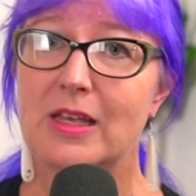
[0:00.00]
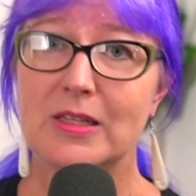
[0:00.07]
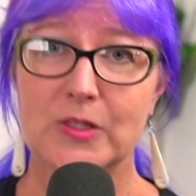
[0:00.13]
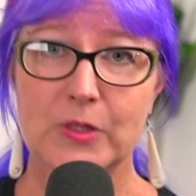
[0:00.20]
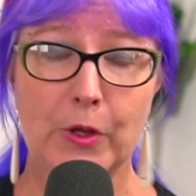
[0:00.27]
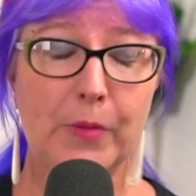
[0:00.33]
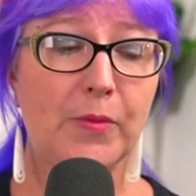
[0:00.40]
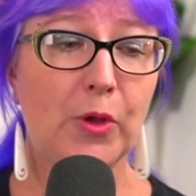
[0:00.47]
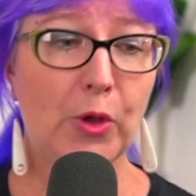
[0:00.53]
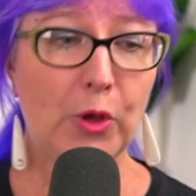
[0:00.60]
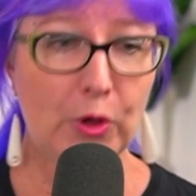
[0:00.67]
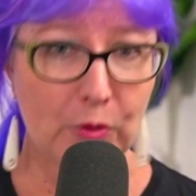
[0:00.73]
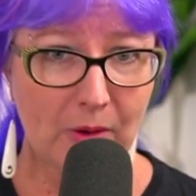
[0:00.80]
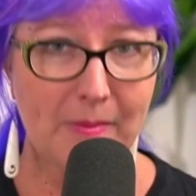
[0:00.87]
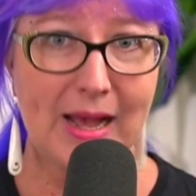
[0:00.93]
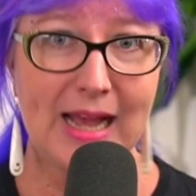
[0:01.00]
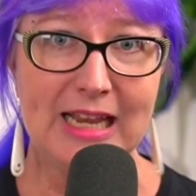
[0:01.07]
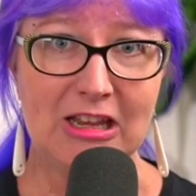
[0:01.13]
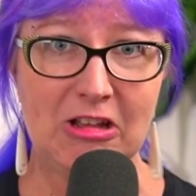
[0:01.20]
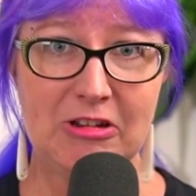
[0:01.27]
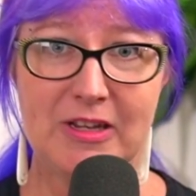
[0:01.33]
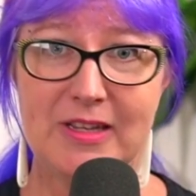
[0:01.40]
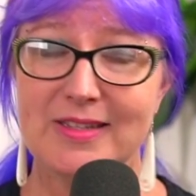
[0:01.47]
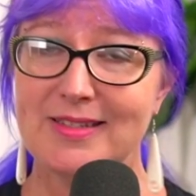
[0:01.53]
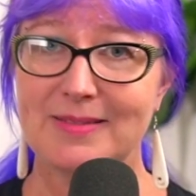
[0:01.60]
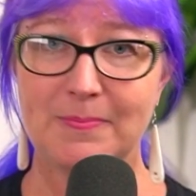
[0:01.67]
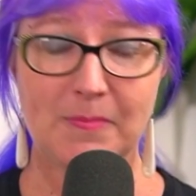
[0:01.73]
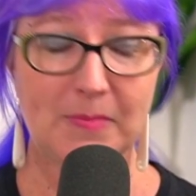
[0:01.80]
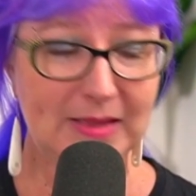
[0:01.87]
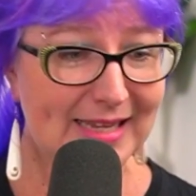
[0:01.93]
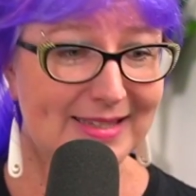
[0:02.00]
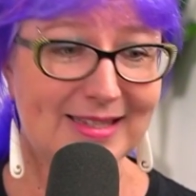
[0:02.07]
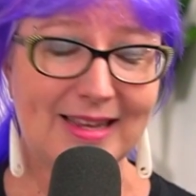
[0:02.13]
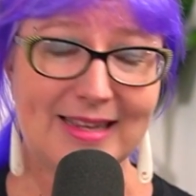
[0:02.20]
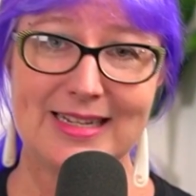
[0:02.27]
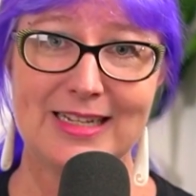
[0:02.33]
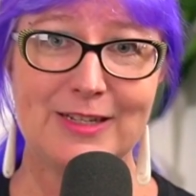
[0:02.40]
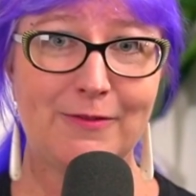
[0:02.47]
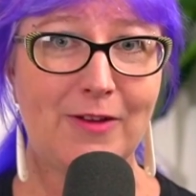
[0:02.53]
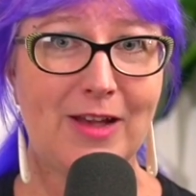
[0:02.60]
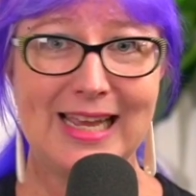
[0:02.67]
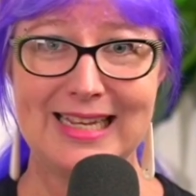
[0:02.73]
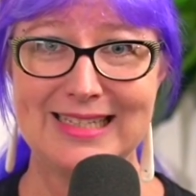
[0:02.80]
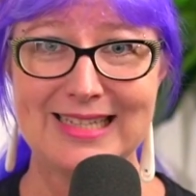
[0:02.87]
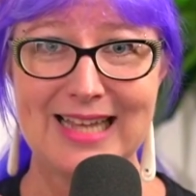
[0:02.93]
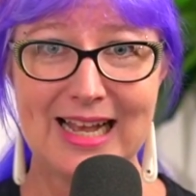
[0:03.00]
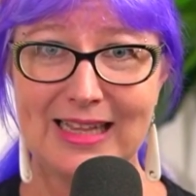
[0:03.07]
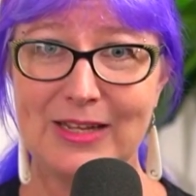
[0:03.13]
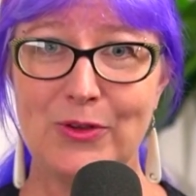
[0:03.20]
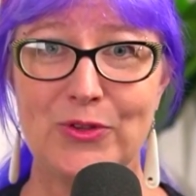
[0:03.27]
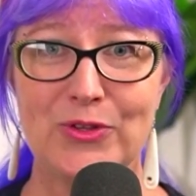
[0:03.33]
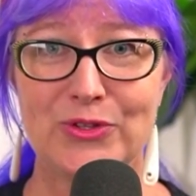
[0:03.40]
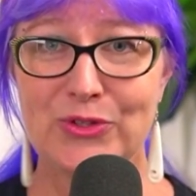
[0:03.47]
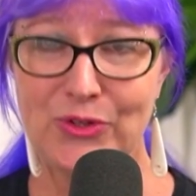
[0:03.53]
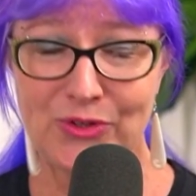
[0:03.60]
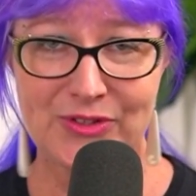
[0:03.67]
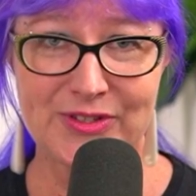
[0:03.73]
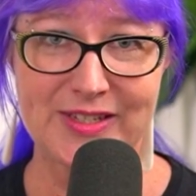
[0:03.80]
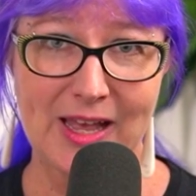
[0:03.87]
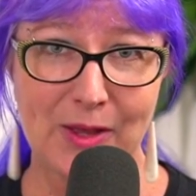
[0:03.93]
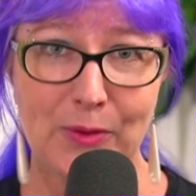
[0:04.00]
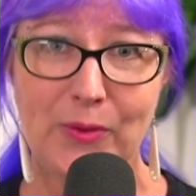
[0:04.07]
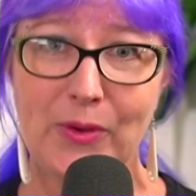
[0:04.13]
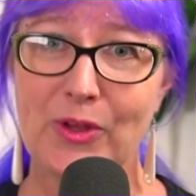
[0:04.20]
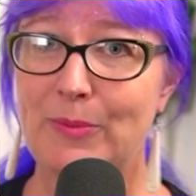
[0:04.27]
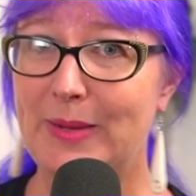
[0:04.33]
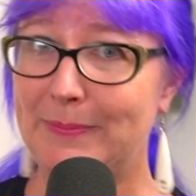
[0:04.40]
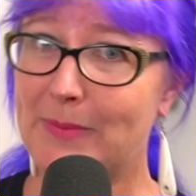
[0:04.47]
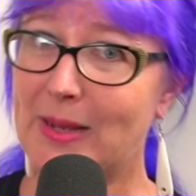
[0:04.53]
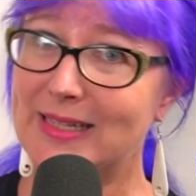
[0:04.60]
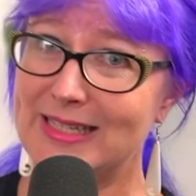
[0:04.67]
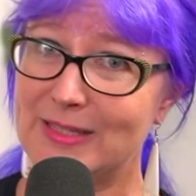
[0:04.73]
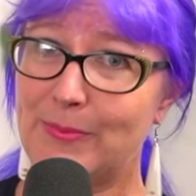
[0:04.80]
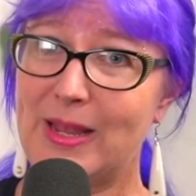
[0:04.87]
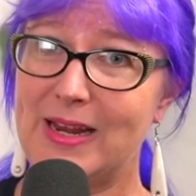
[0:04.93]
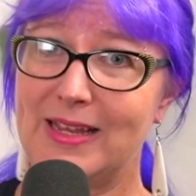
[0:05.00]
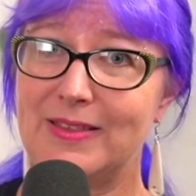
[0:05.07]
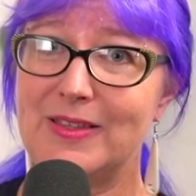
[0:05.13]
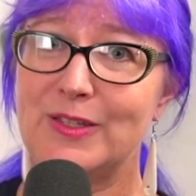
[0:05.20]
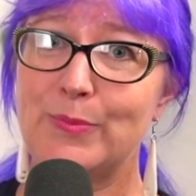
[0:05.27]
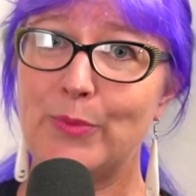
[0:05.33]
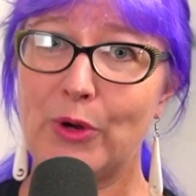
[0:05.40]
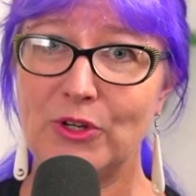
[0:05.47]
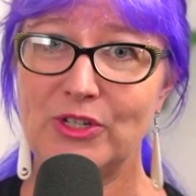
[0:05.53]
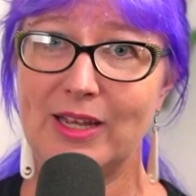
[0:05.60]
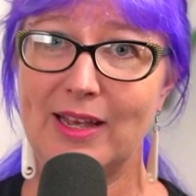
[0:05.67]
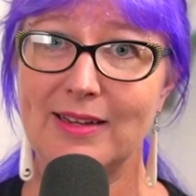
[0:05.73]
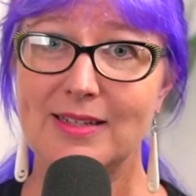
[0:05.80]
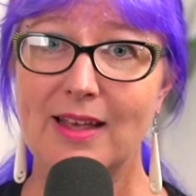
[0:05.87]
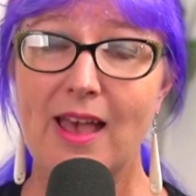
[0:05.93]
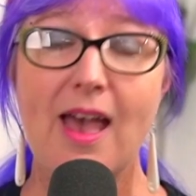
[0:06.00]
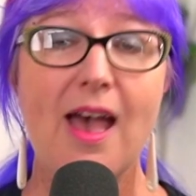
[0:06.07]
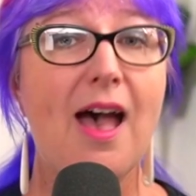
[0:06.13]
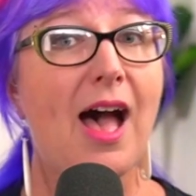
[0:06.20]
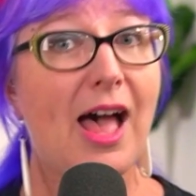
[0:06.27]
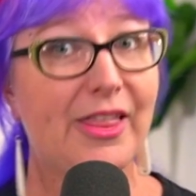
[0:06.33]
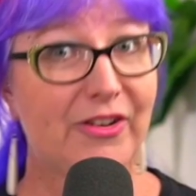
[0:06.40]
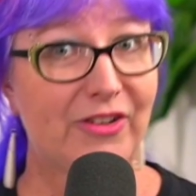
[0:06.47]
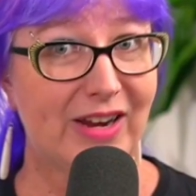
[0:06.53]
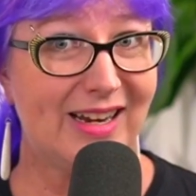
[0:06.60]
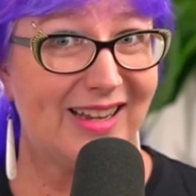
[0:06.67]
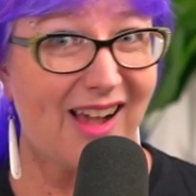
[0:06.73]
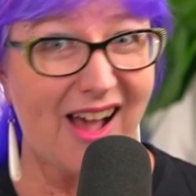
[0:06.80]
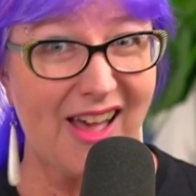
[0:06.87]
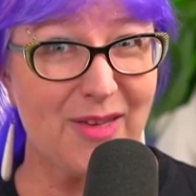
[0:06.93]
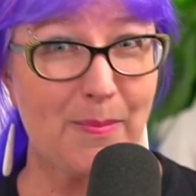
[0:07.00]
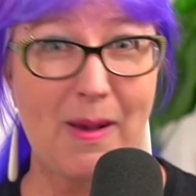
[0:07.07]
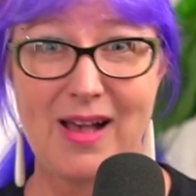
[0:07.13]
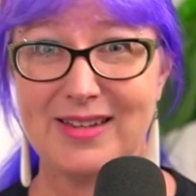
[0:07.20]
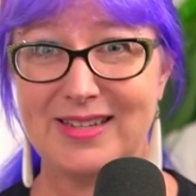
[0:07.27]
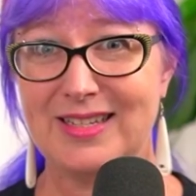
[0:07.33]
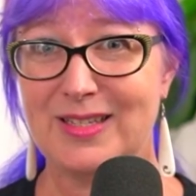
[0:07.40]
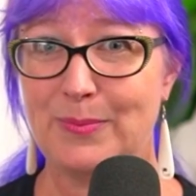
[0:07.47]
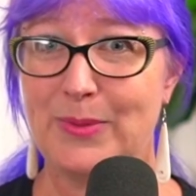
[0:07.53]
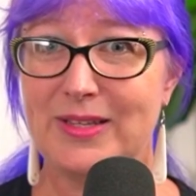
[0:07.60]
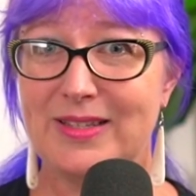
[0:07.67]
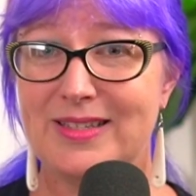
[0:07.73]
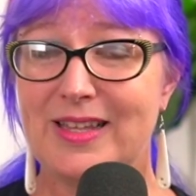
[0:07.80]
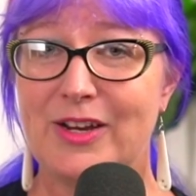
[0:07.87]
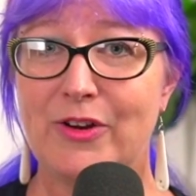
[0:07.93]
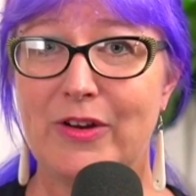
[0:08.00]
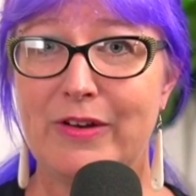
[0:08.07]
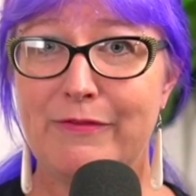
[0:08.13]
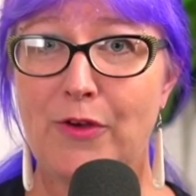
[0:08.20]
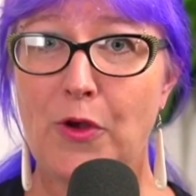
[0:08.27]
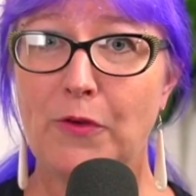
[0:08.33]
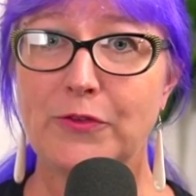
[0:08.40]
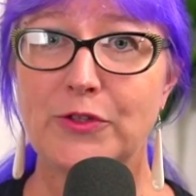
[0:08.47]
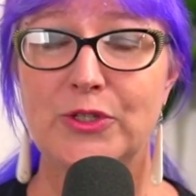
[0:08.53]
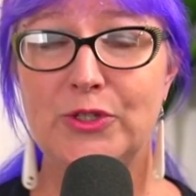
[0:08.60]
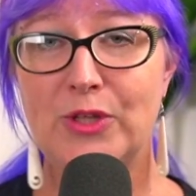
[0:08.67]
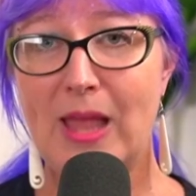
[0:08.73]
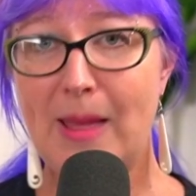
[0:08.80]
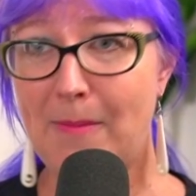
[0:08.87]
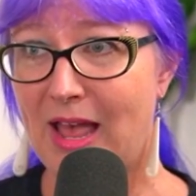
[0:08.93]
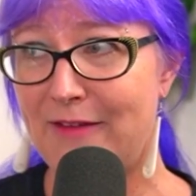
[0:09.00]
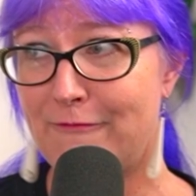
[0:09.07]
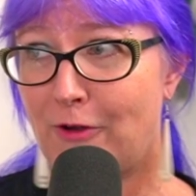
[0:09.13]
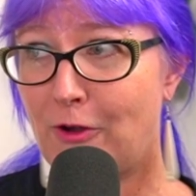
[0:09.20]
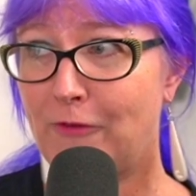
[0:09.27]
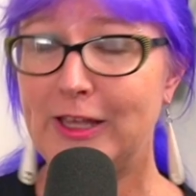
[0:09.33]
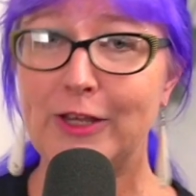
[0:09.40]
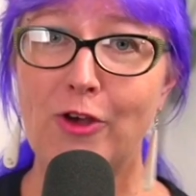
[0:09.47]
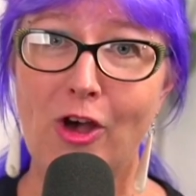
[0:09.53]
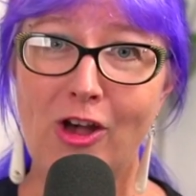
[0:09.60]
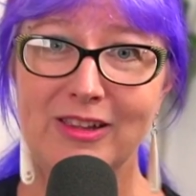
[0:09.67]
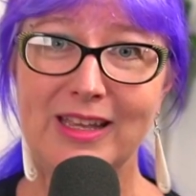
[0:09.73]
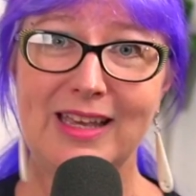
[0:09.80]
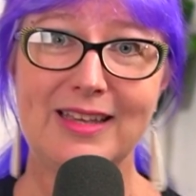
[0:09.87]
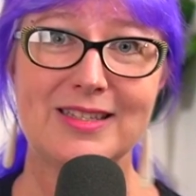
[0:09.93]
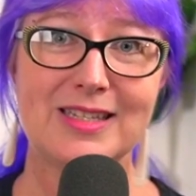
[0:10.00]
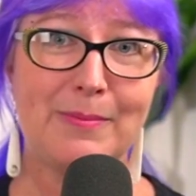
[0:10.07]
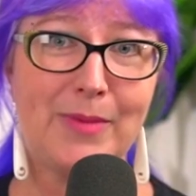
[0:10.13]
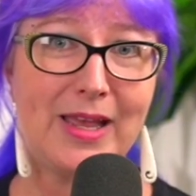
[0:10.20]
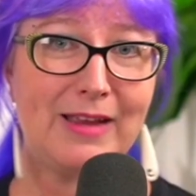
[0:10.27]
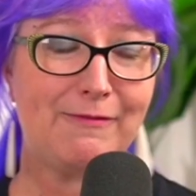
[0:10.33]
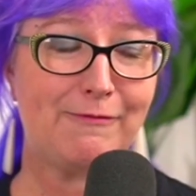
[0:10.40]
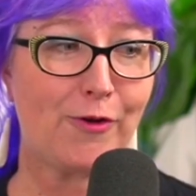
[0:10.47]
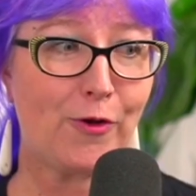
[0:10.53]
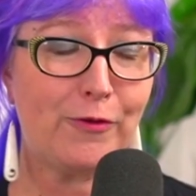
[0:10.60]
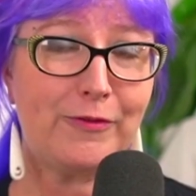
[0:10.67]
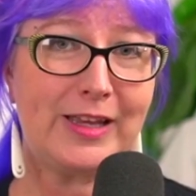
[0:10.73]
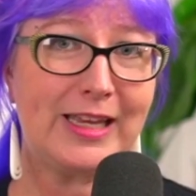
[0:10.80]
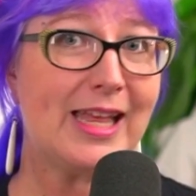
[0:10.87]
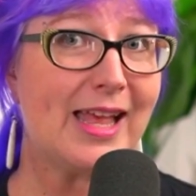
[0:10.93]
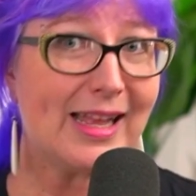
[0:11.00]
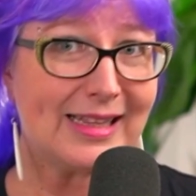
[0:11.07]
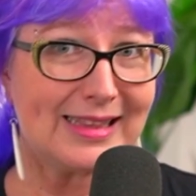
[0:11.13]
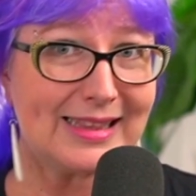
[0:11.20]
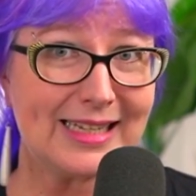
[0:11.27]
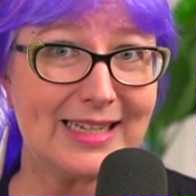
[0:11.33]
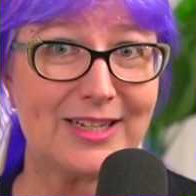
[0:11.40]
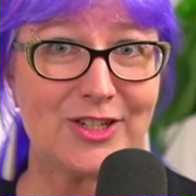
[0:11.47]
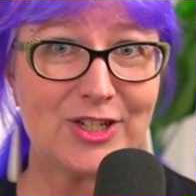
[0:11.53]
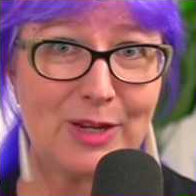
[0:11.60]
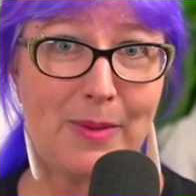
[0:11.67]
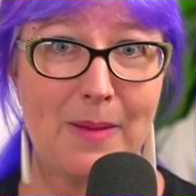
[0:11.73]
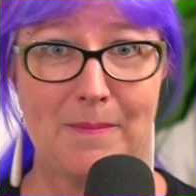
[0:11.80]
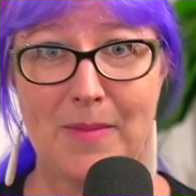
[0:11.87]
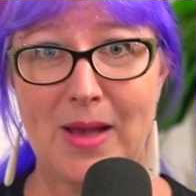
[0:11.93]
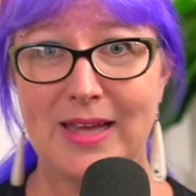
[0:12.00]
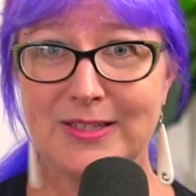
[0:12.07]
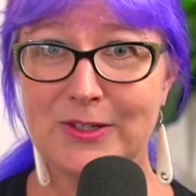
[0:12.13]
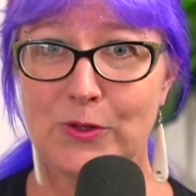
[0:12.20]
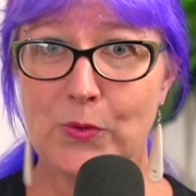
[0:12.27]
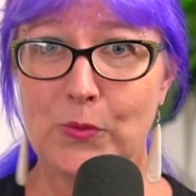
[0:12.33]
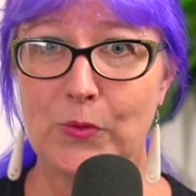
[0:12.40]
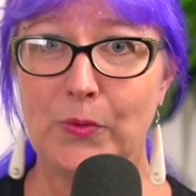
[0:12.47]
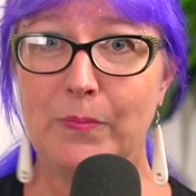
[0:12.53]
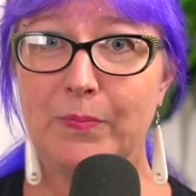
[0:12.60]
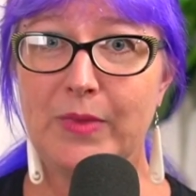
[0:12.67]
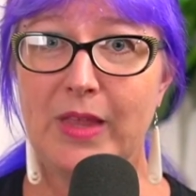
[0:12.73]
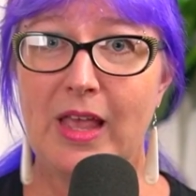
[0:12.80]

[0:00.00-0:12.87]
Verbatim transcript: So who are my learners? Let's identify exactly who the students are who are going to be participating in this project. Are there any other participants that are involved? Am I involving colleagues? Am I involving leadership at my school?